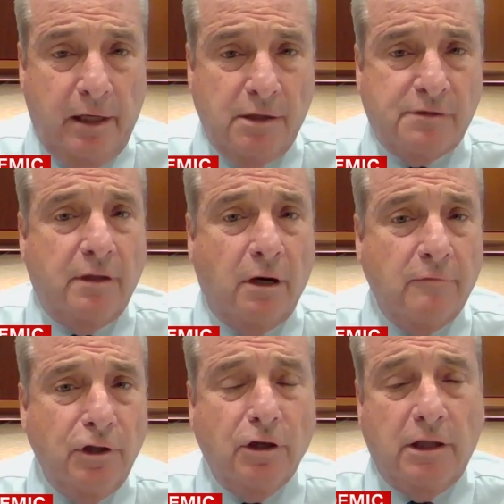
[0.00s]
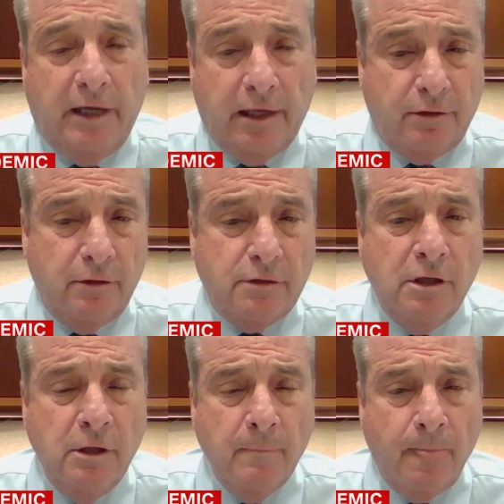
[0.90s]
is that our real collectors
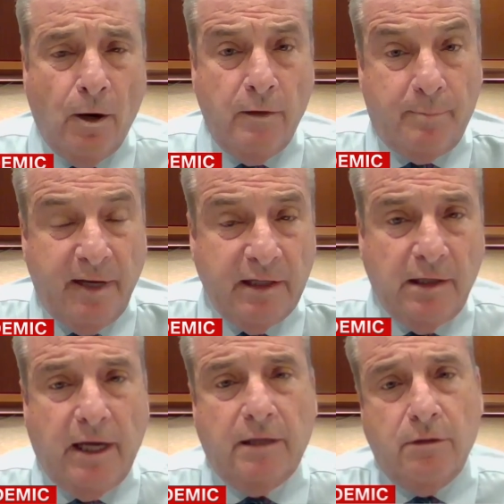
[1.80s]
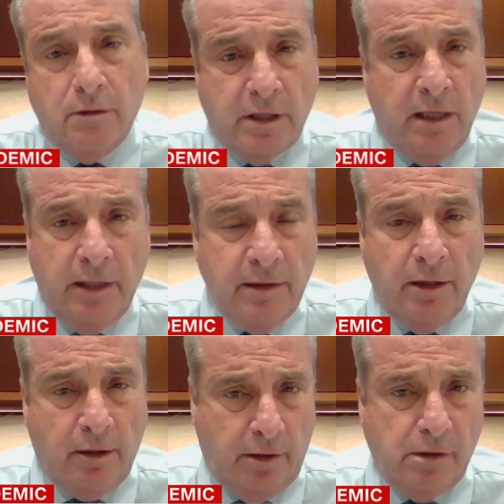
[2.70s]
are the pin collectors, and, and
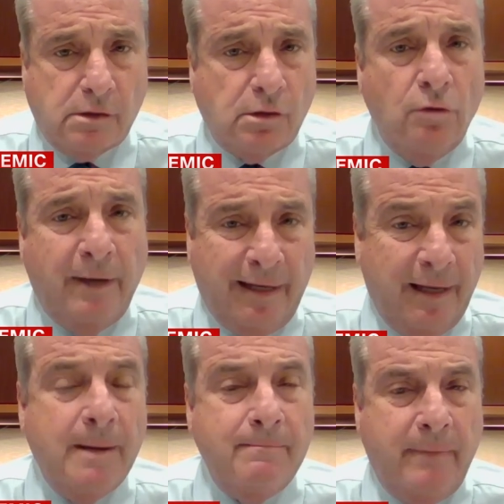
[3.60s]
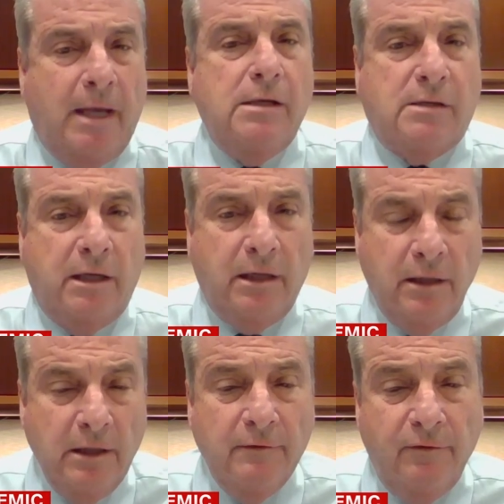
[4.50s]
there is so many amazing
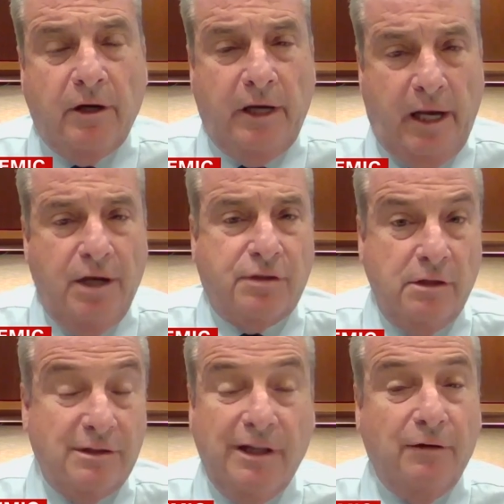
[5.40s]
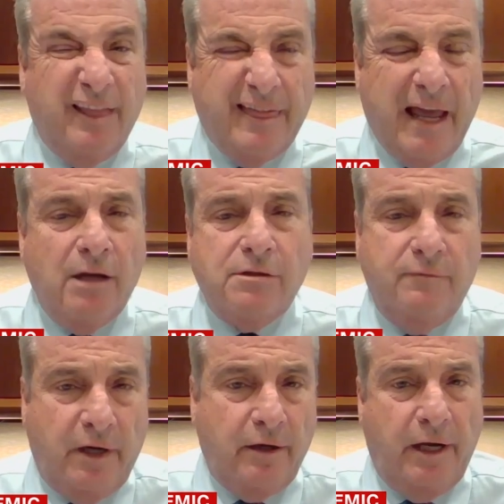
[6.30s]
variations, literally thousand
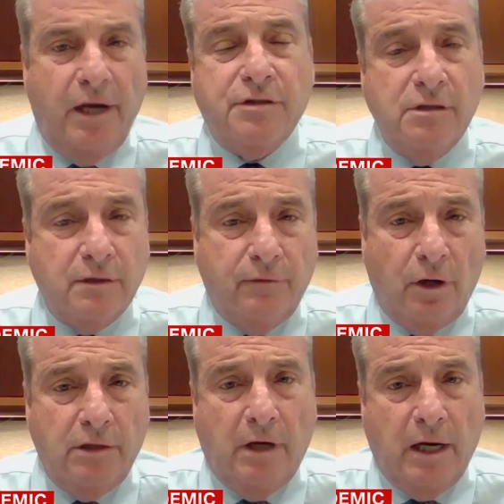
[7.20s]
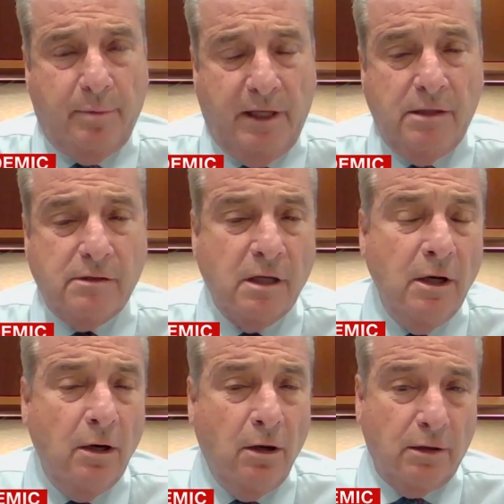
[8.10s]
variations of Hard Rock pins
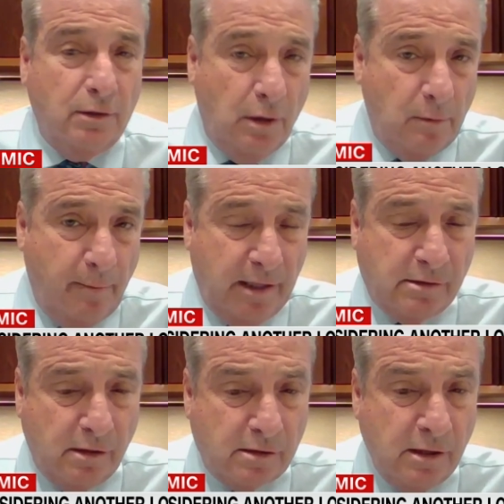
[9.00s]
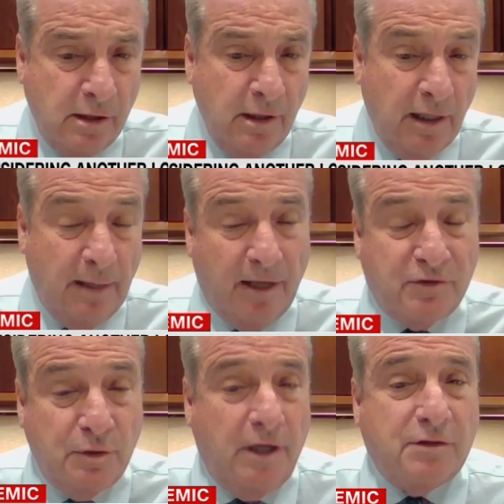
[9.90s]
on a global basis. And about
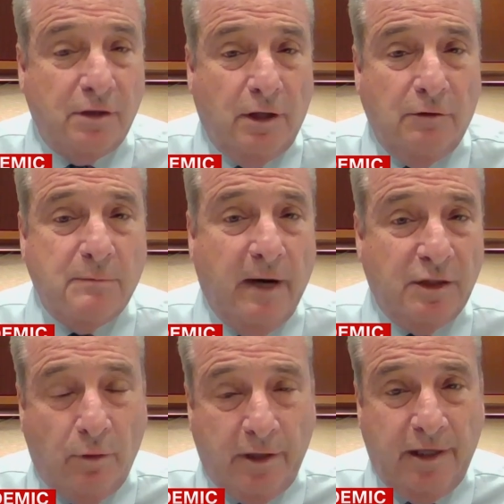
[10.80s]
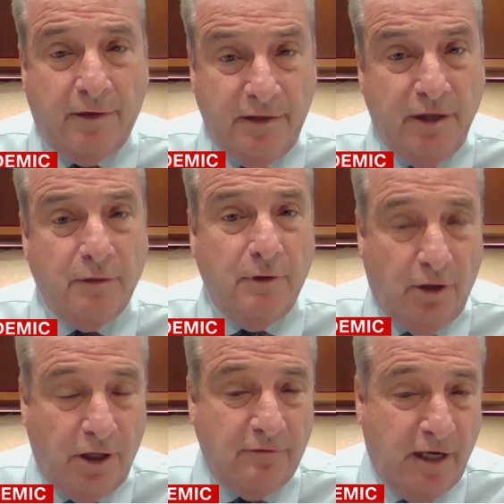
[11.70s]
two weeks ago was my 20th year with
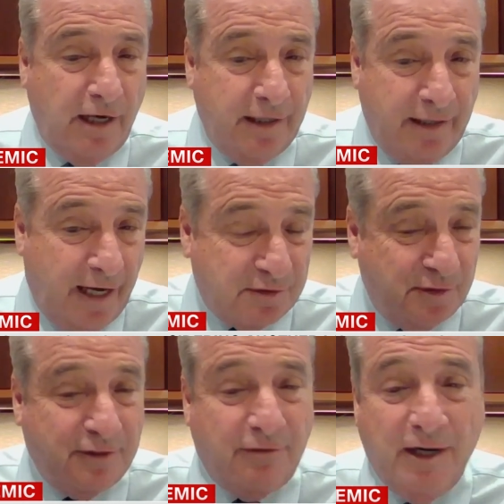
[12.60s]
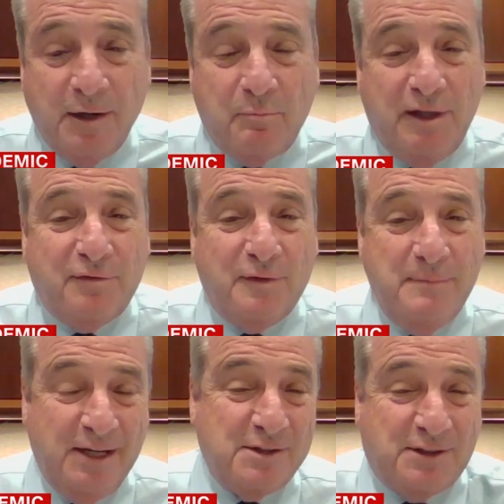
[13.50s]
Hard Rock, and they actually created a pin for
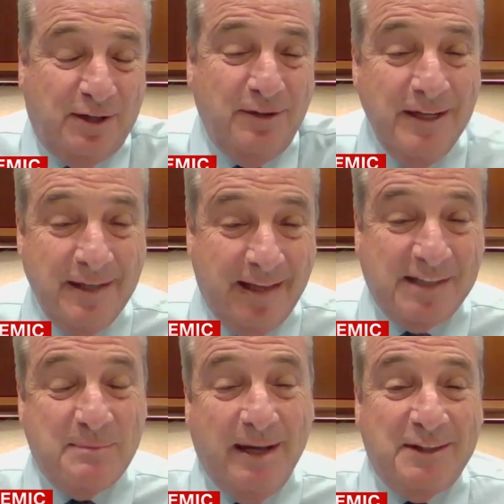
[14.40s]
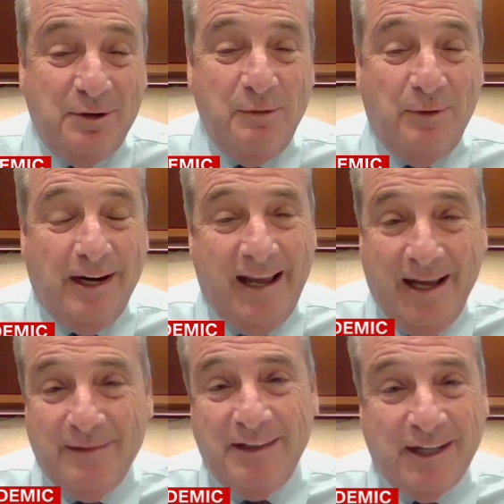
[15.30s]
me. So that's about the only one I
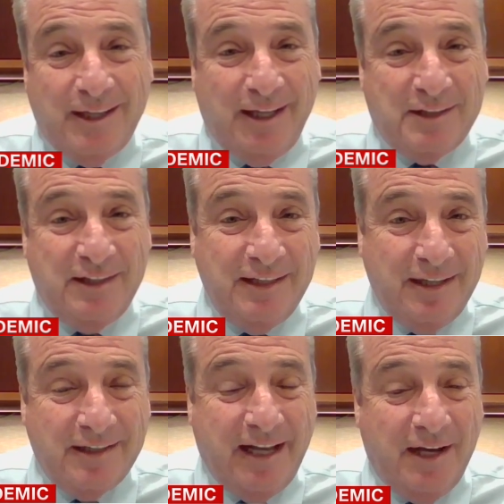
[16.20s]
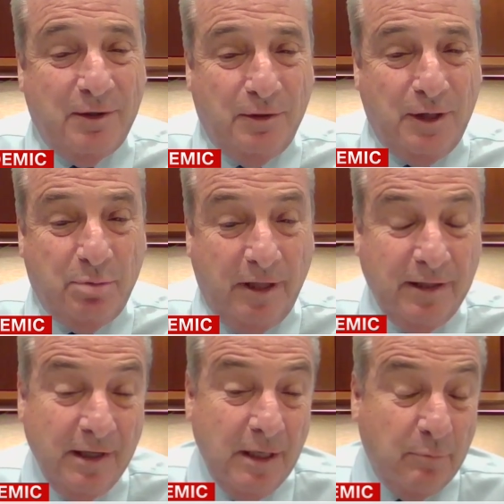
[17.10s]
have in the collecting uh, category. But
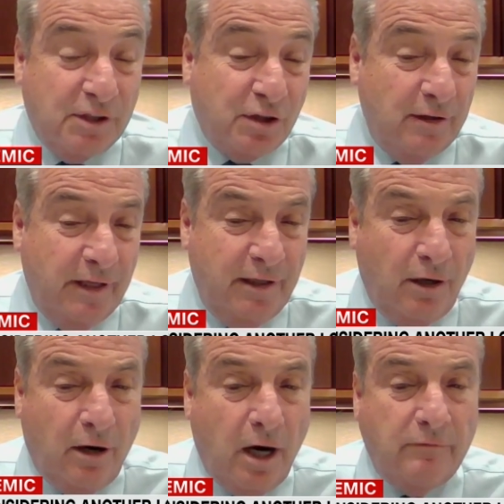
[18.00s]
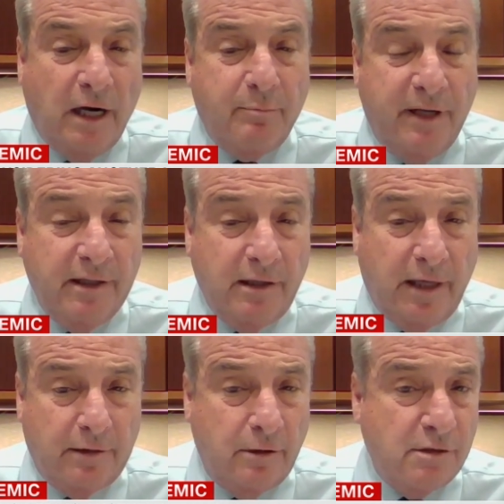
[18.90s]
but certainly, you know, our Hard Rock pin
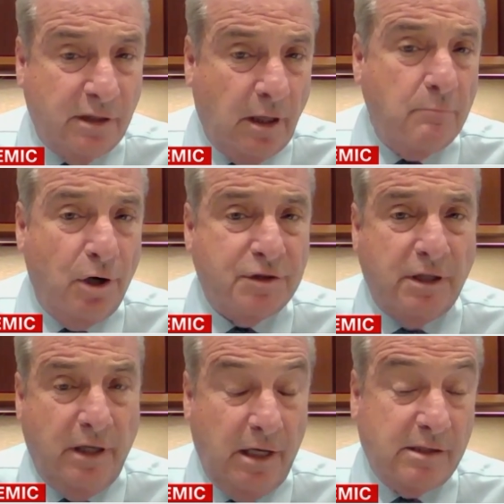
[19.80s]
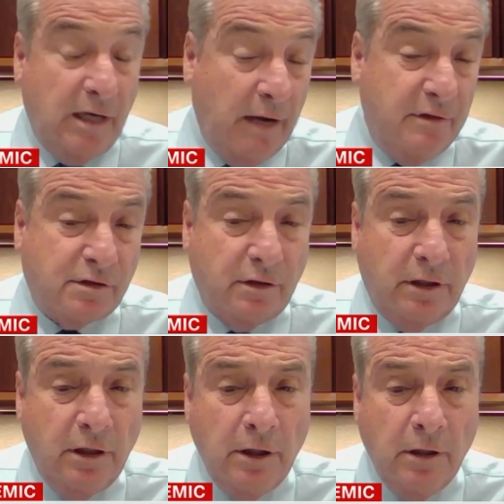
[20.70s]
collectors and our merchandise. And
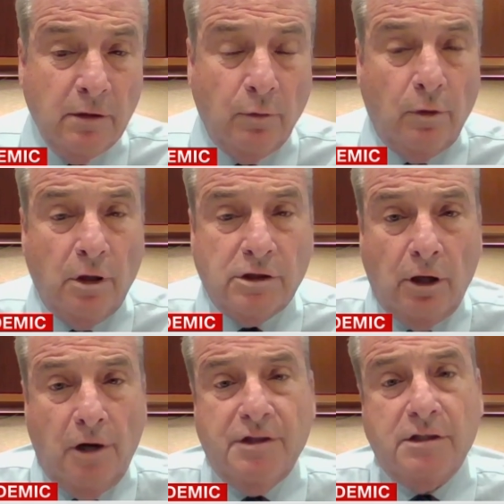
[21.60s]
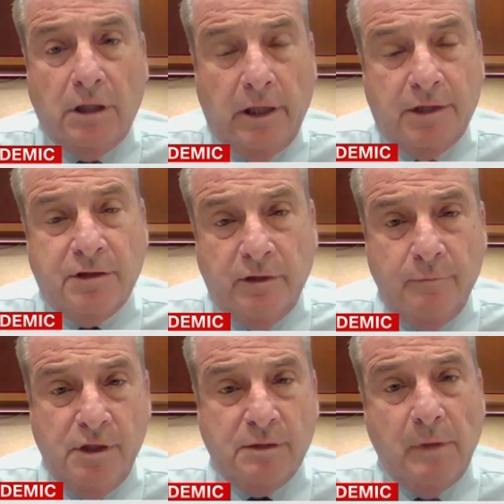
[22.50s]
obviously, the world's largest collection of
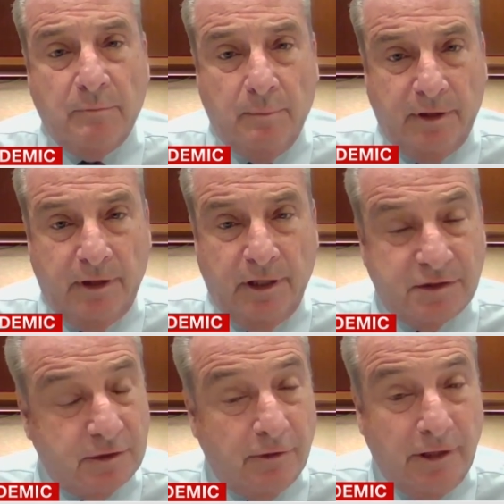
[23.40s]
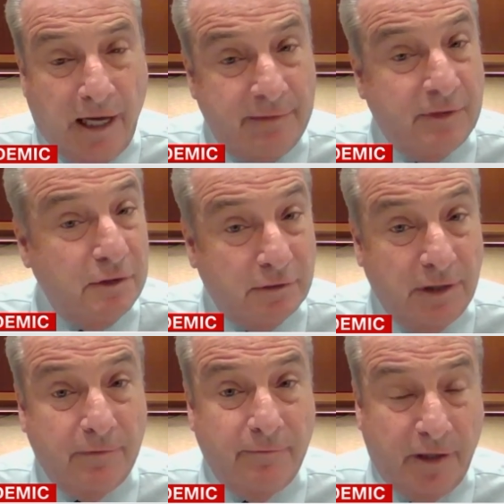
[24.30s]
music memorabilia is still alive and
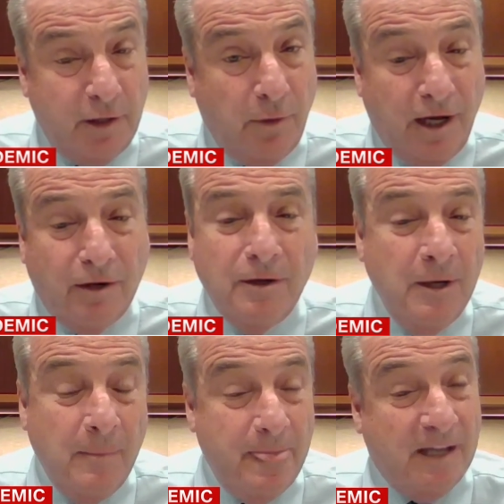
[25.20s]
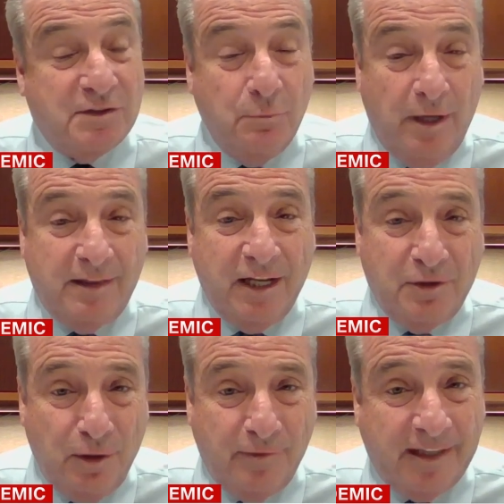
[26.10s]
doing very well. And that's the I've one been... thing
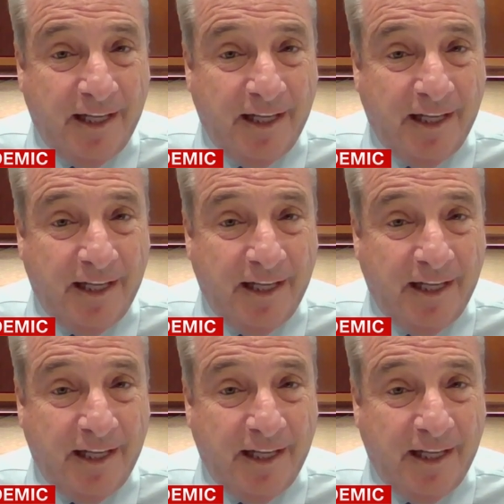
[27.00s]
COVID